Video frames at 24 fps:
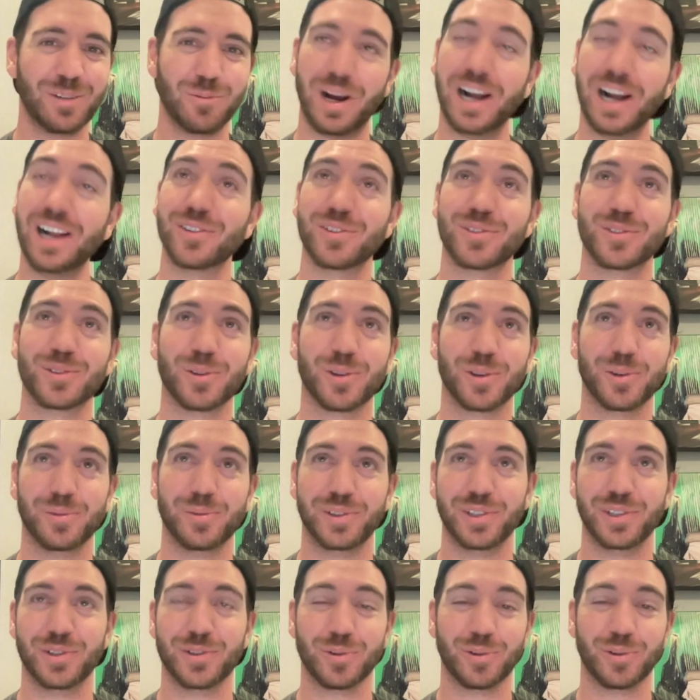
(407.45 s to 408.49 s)
Wild story
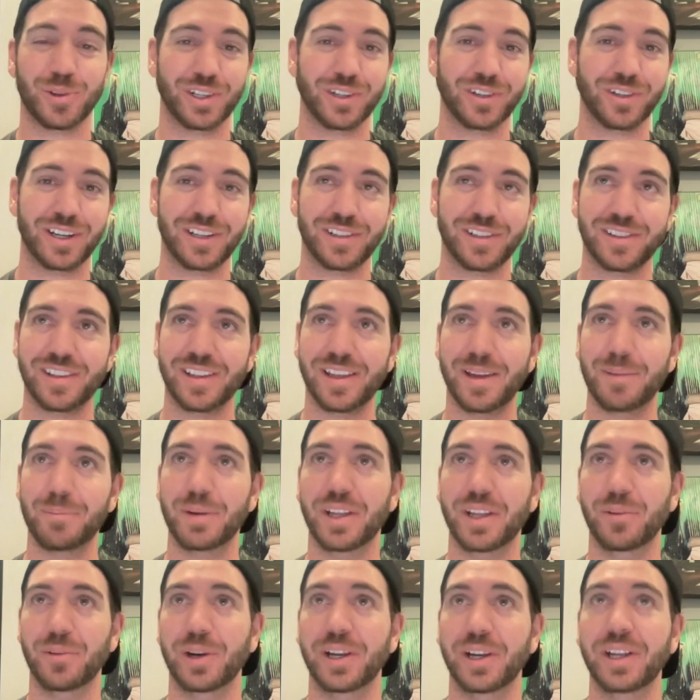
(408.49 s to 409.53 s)
with Detroit. Credit to them,
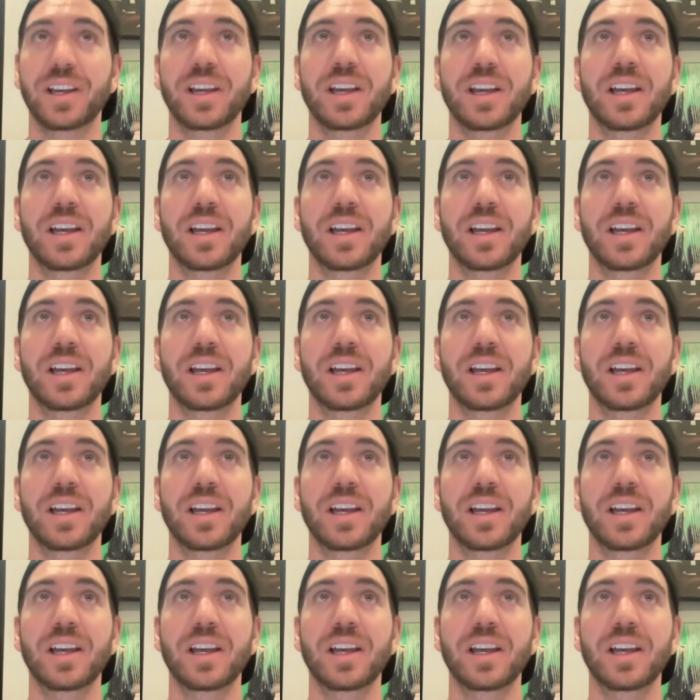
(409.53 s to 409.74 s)
by the way.